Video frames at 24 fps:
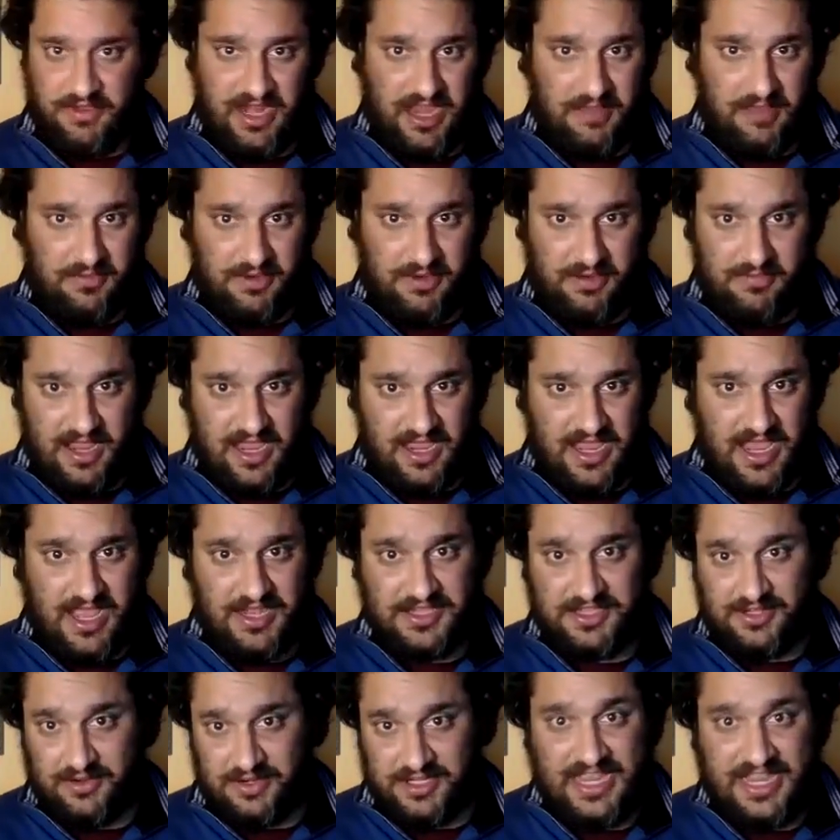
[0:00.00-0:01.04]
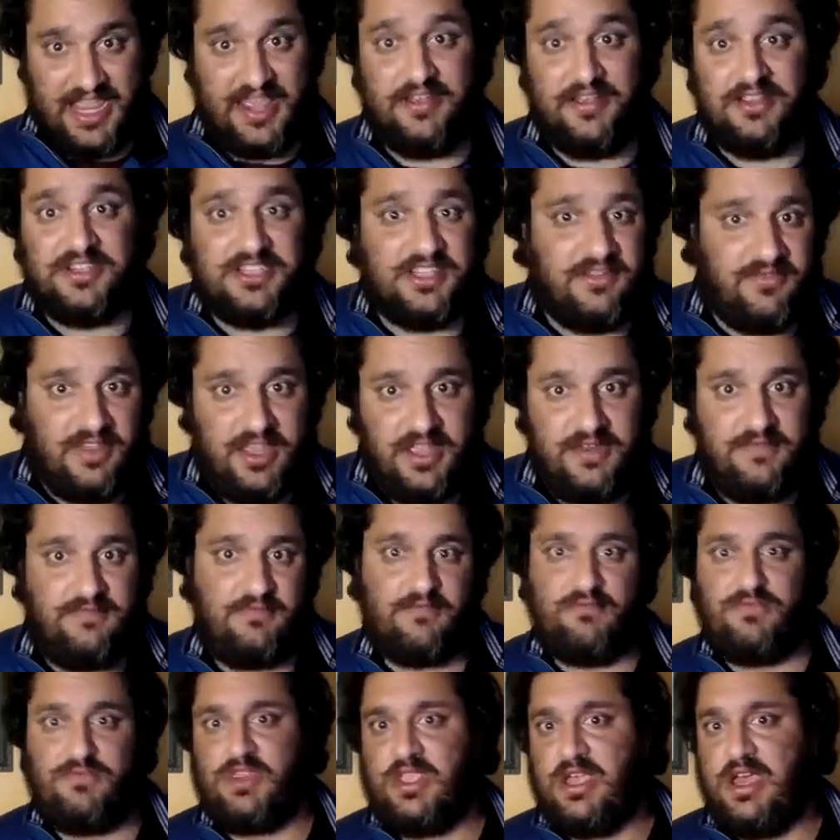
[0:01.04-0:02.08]
being able to make heads nor tails of
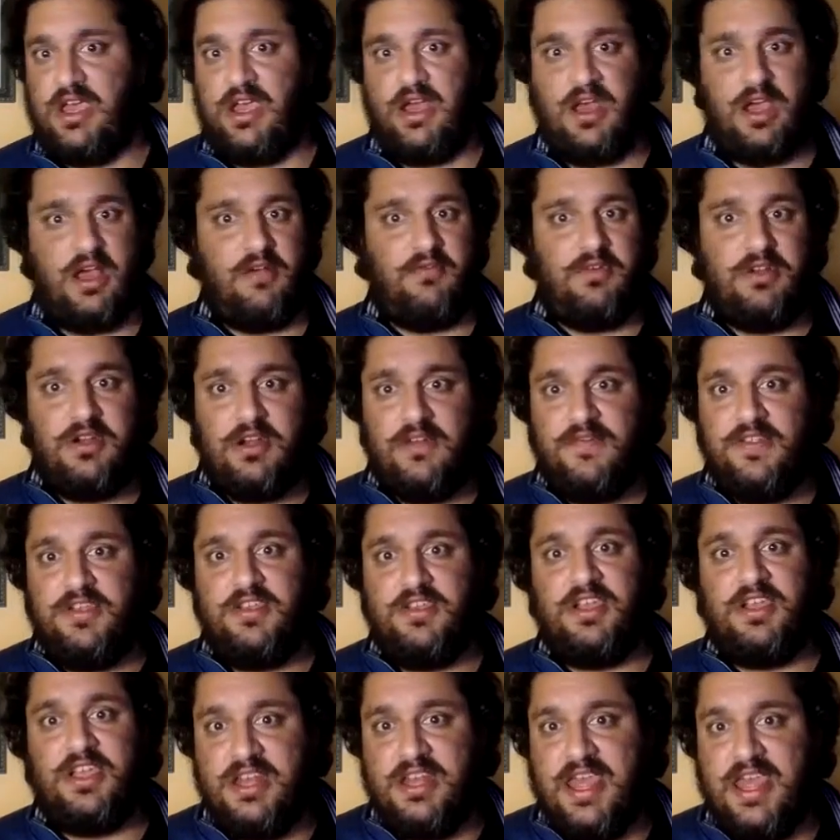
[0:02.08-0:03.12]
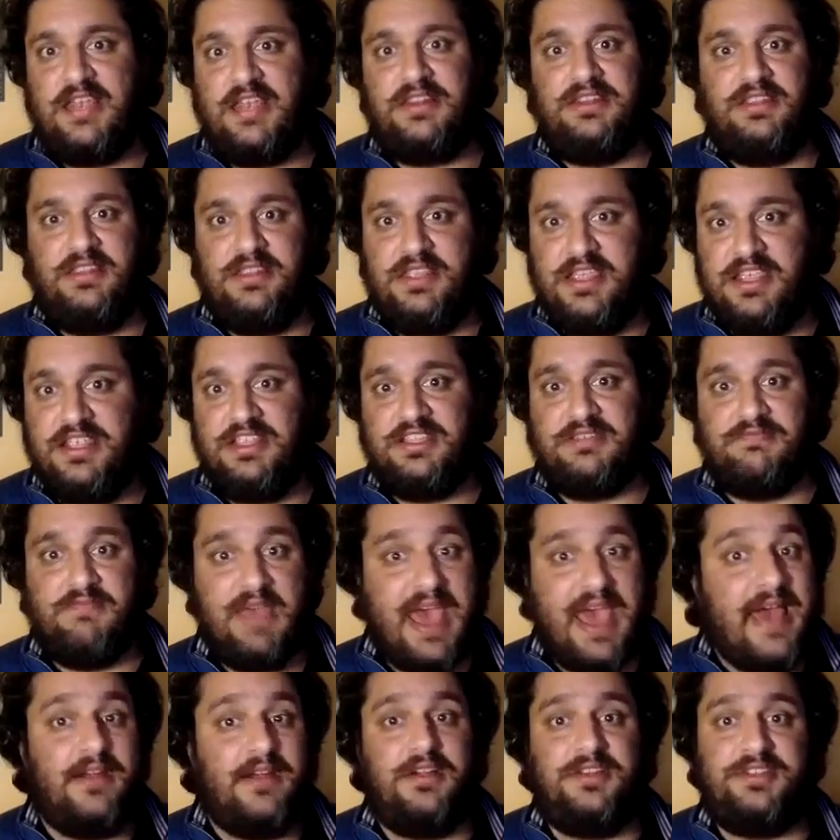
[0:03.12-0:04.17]
it. I wonder if you could connect these
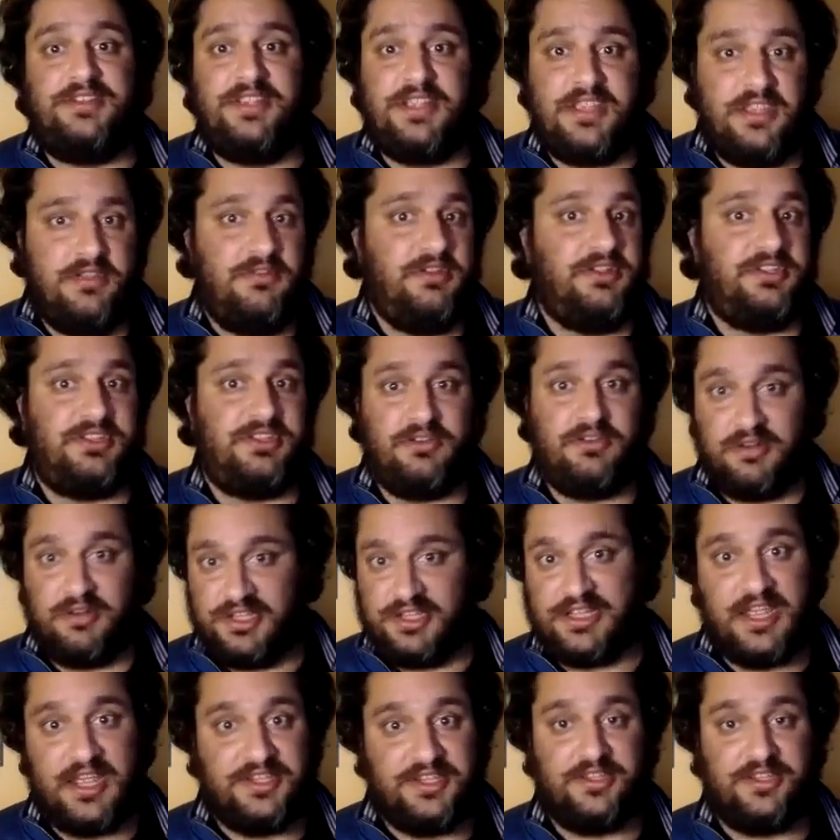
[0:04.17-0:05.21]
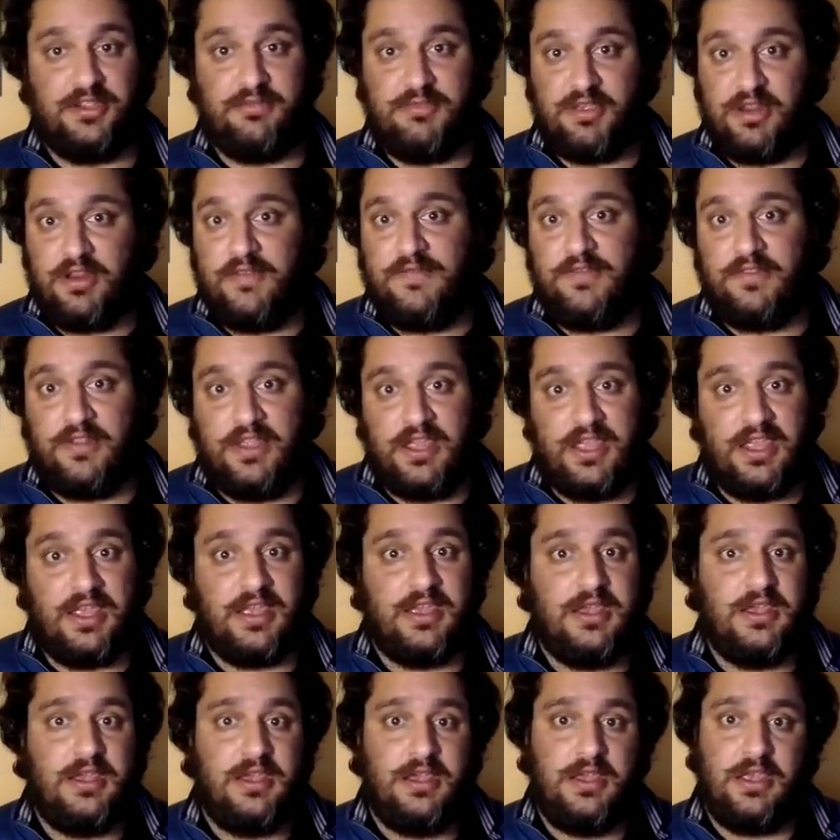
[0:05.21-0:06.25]
matters that you historicize so
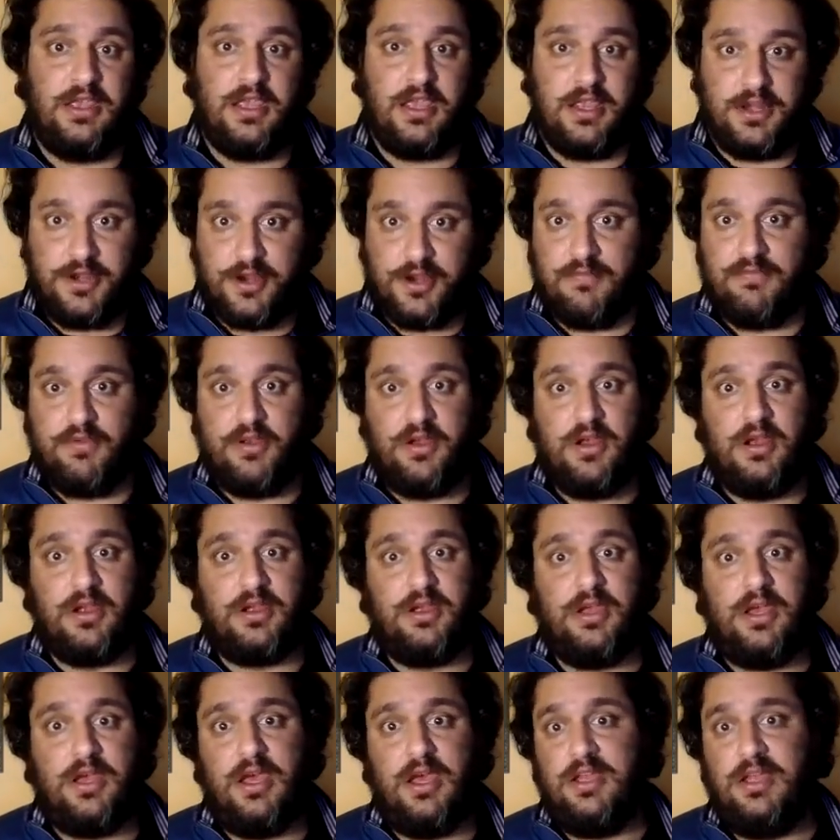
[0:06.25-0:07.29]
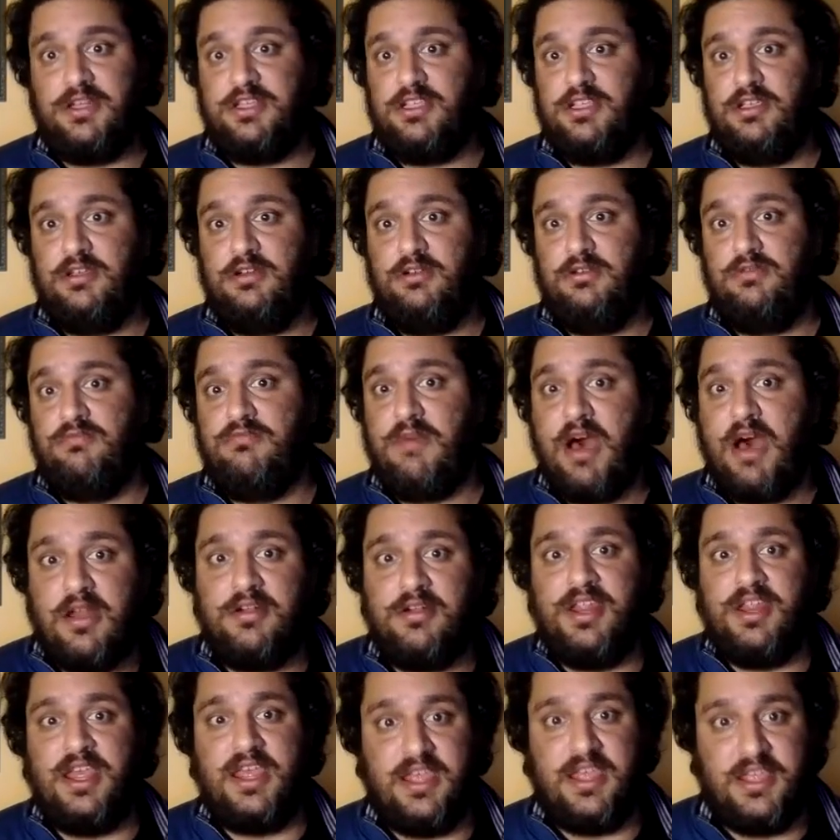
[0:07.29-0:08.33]
beautifully in your book to
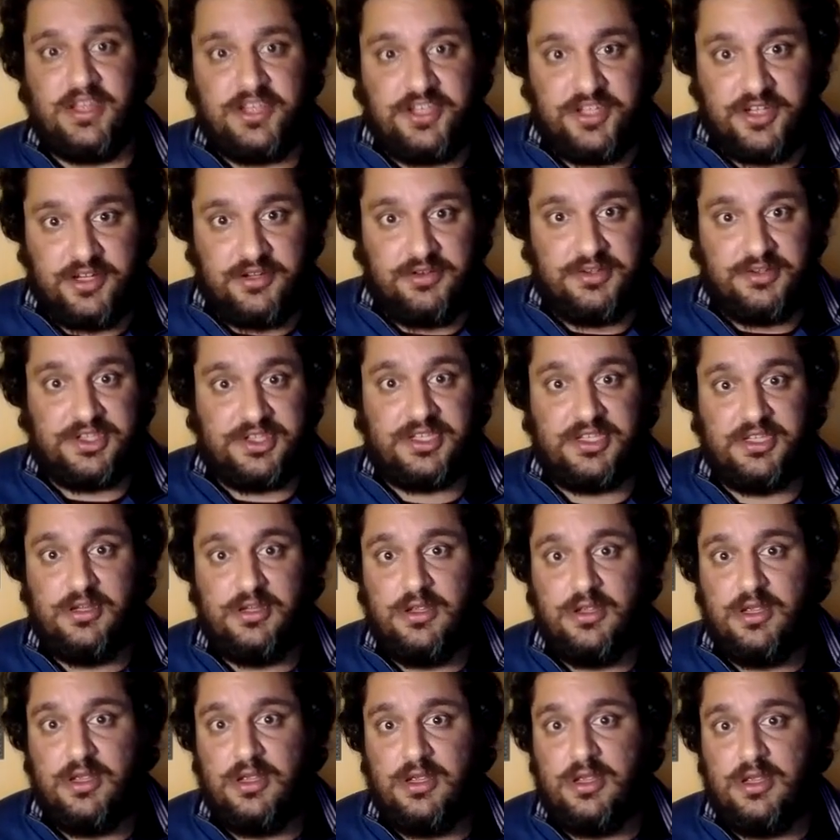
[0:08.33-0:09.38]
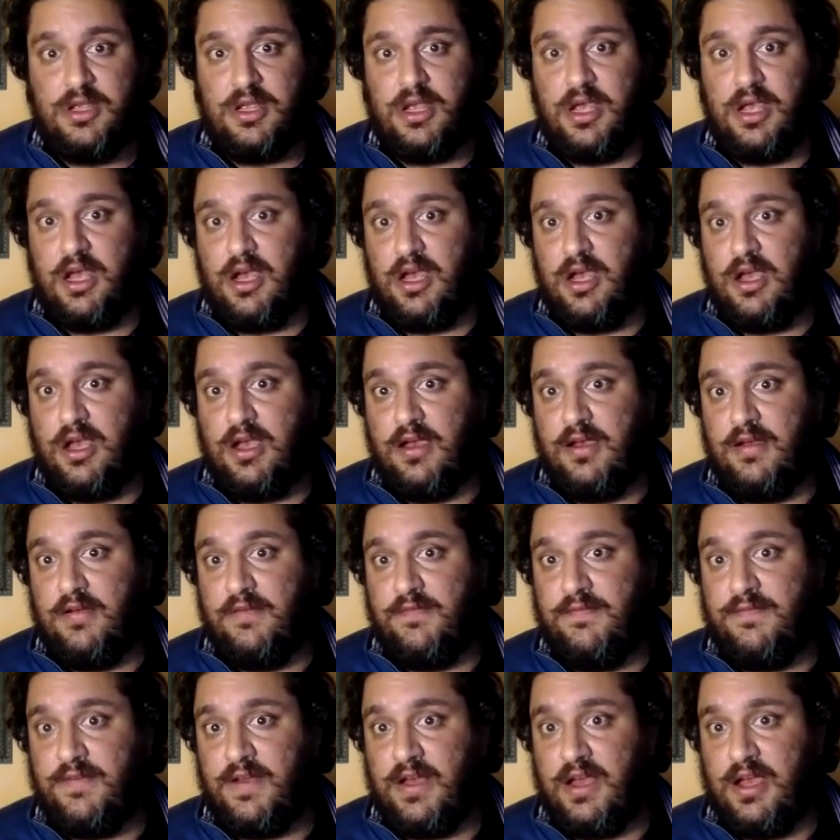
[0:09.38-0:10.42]
modern day issues
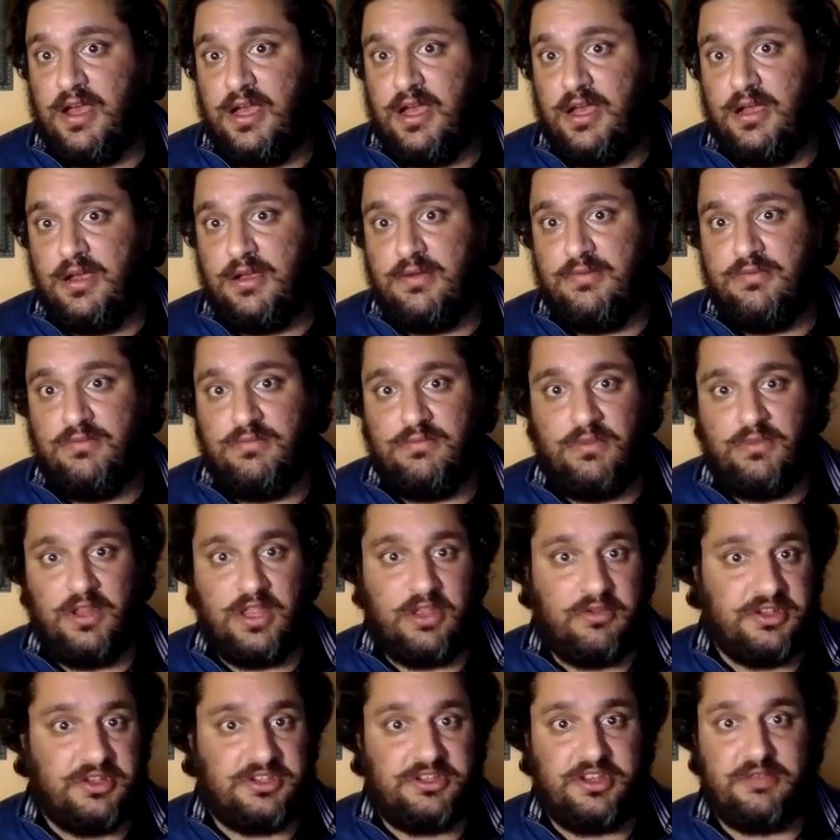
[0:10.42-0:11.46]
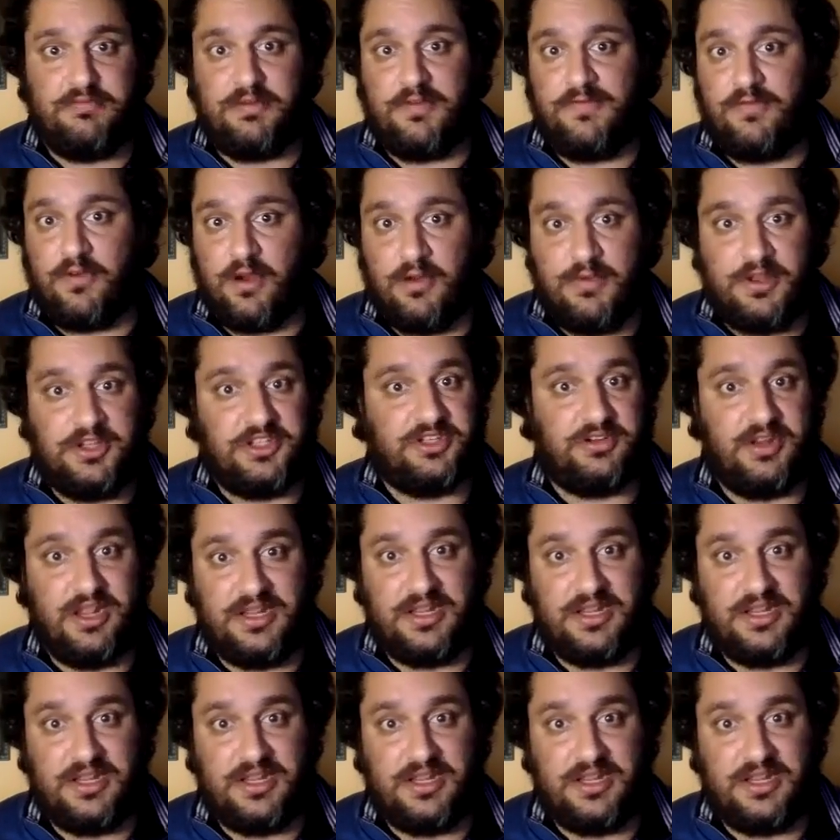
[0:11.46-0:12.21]
of linguistic performance,